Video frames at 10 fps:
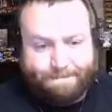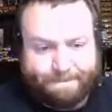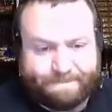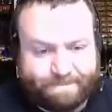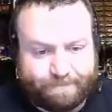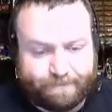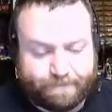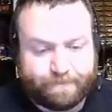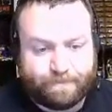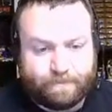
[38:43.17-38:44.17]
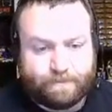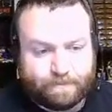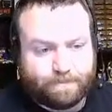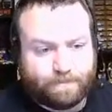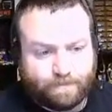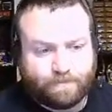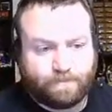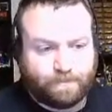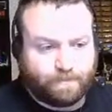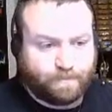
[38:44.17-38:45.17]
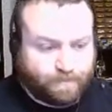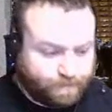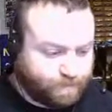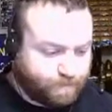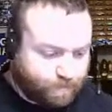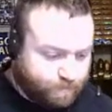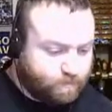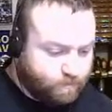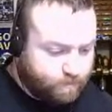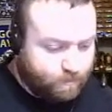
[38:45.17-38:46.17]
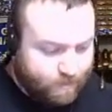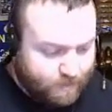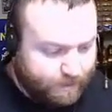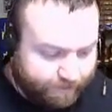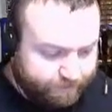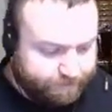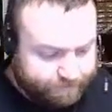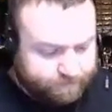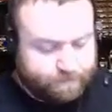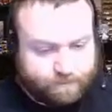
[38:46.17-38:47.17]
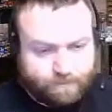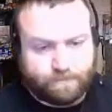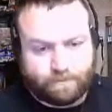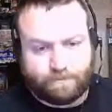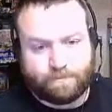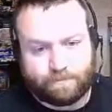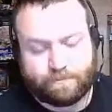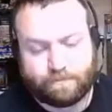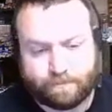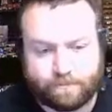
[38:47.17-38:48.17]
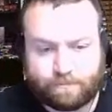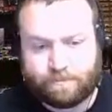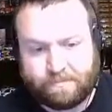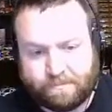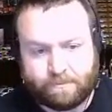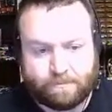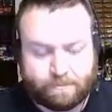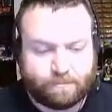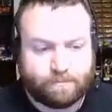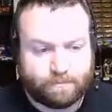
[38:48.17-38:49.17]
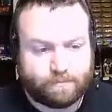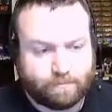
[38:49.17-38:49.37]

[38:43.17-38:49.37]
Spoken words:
(silent)